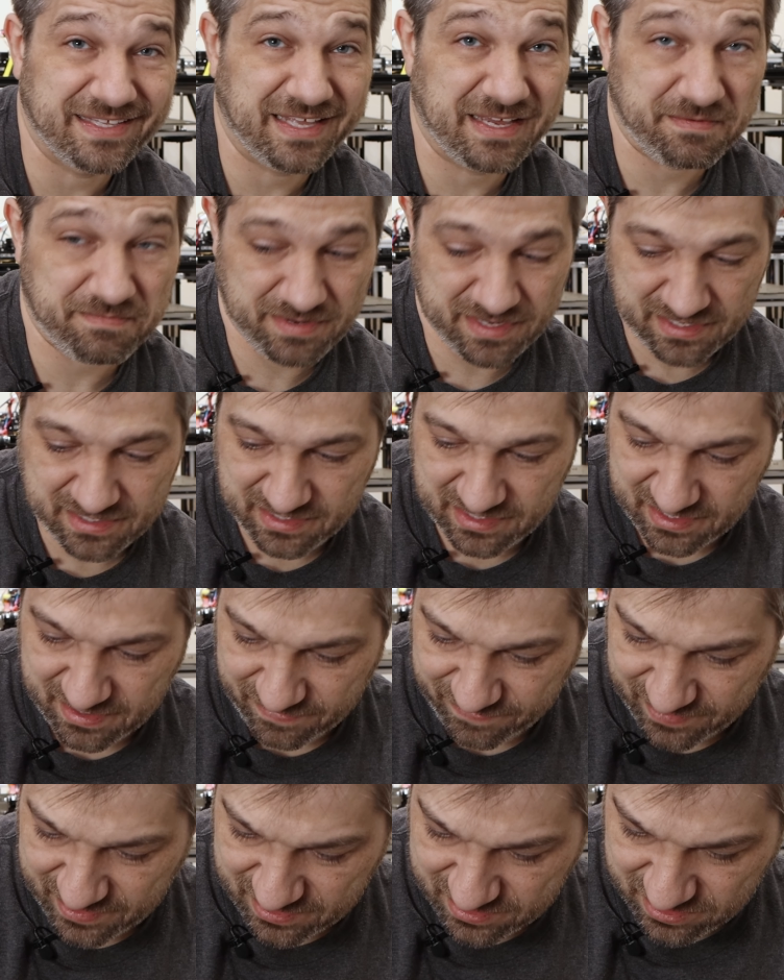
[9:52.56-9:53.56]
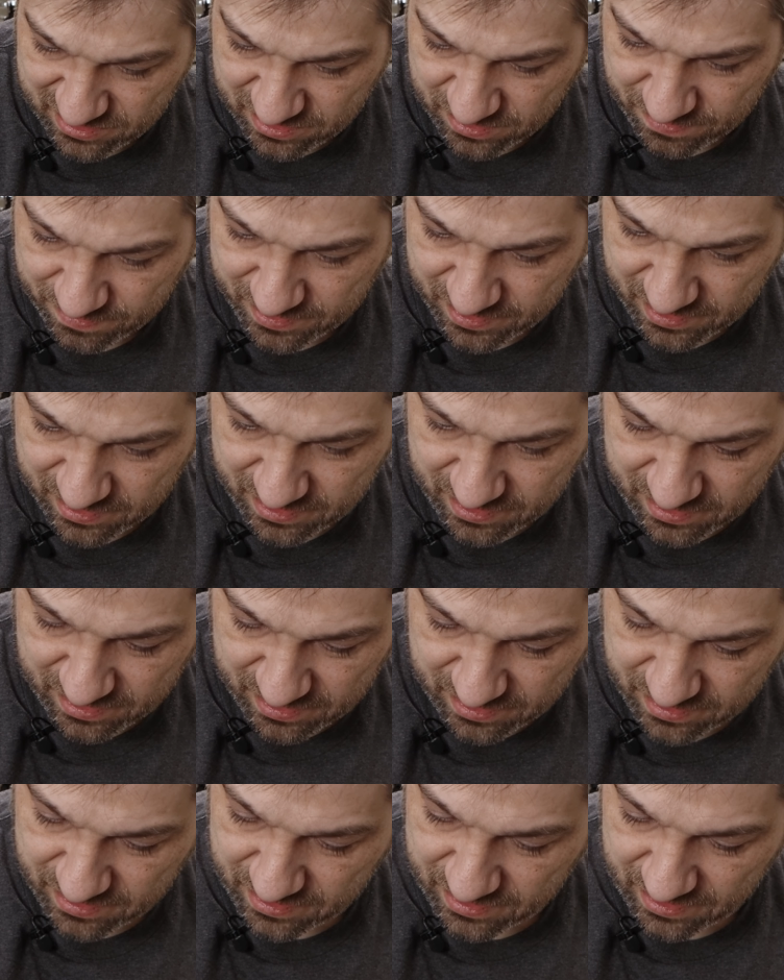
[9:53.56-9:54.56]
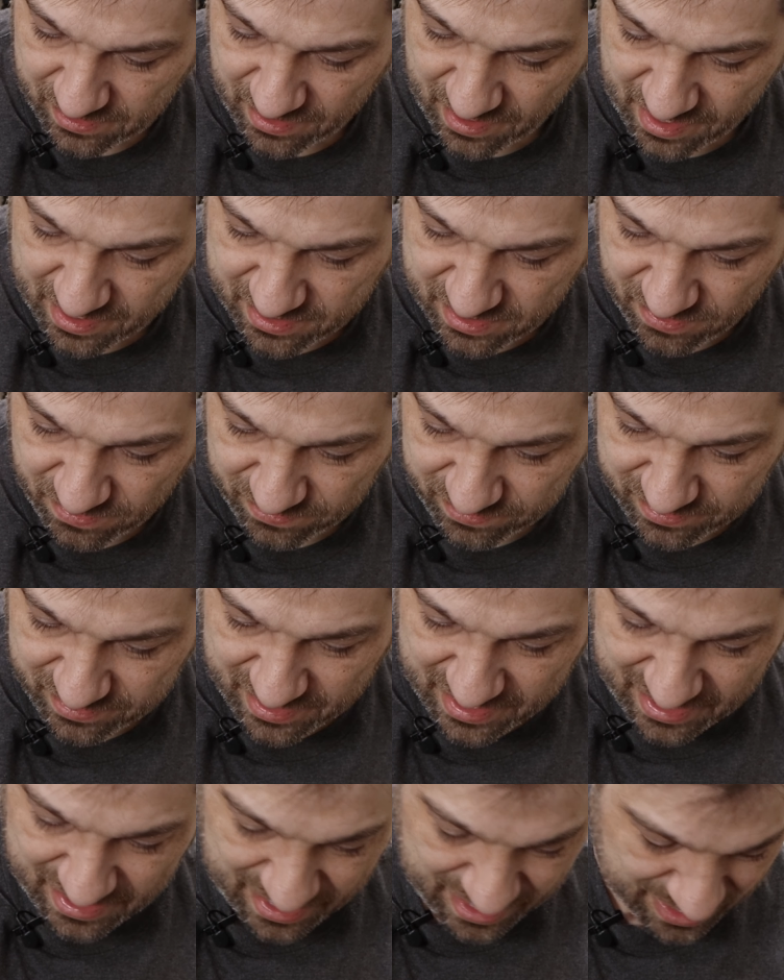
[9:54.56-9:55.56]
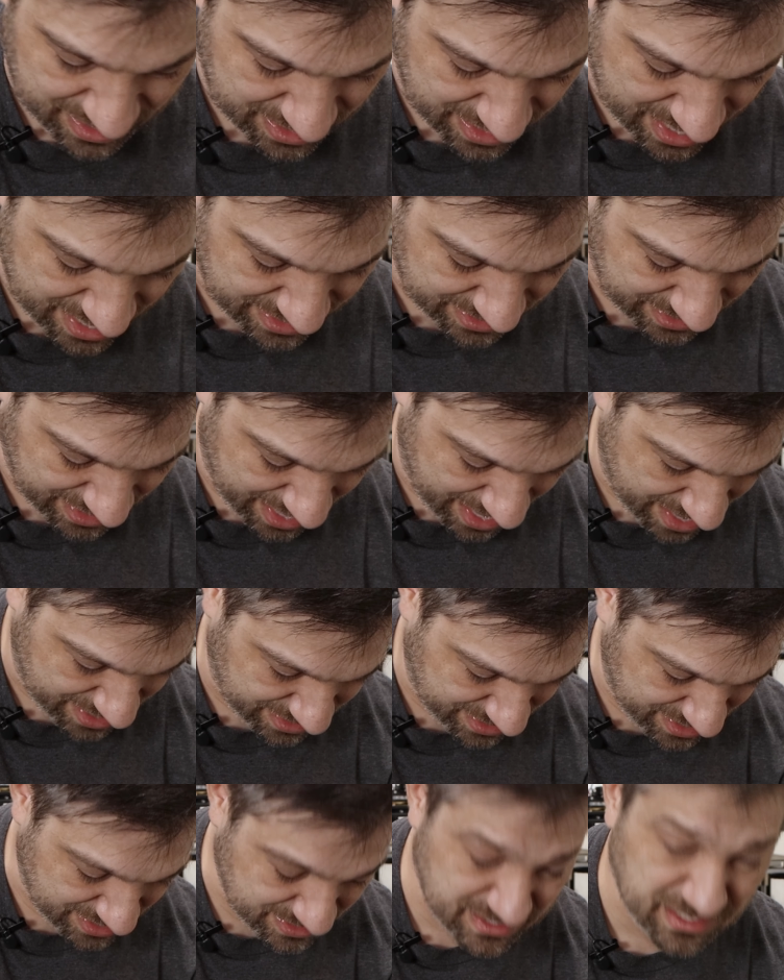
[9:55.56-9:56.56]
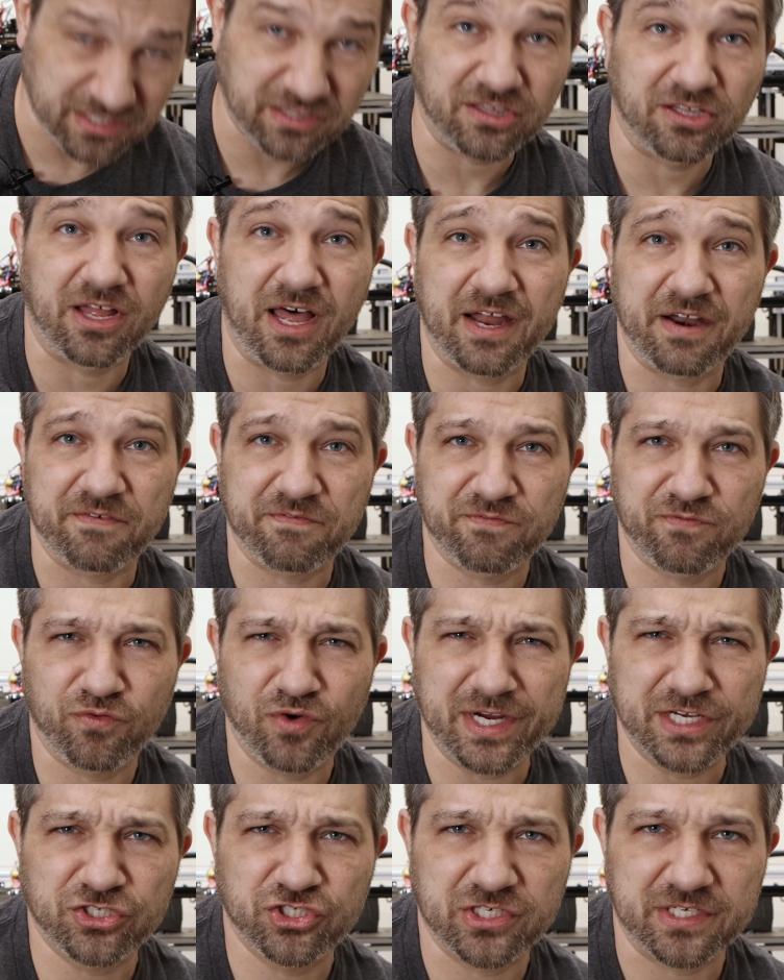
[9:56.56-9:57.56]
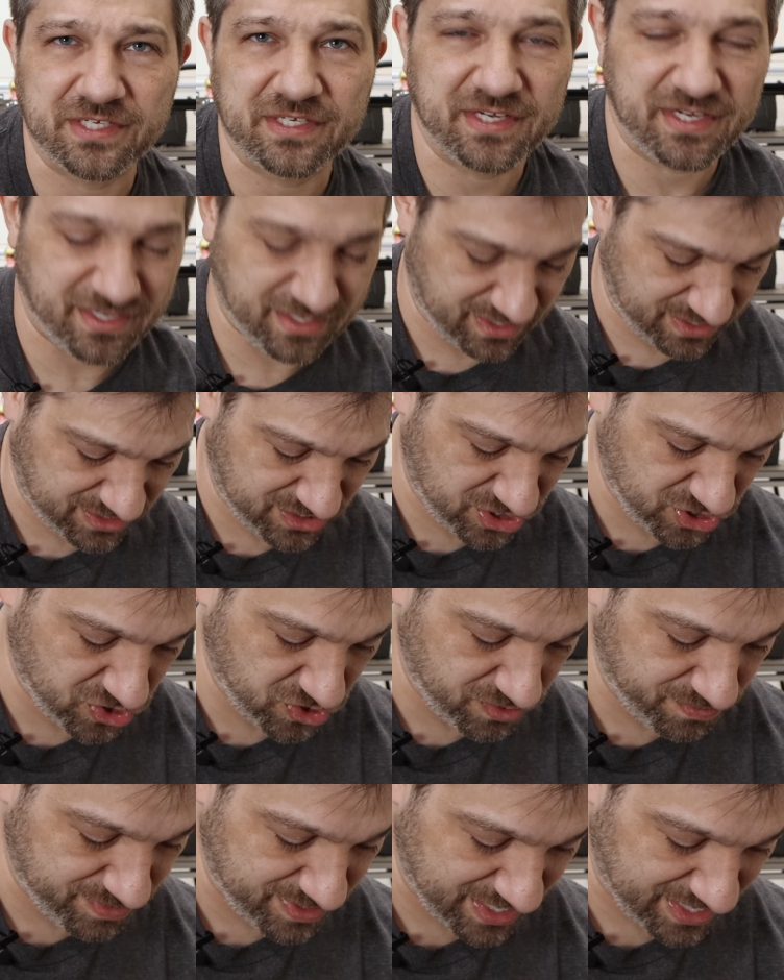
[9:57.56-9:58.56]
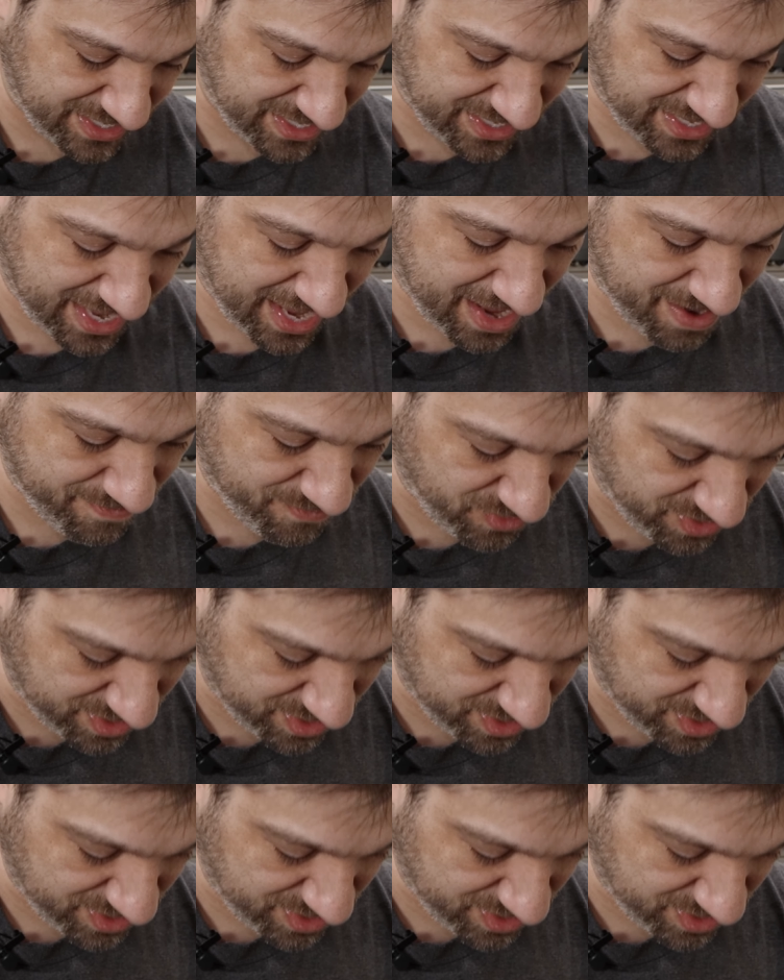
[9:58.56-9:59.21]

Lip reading: in that PTFE tube. I don't think I like that. That's a lot of friction in the tube that it came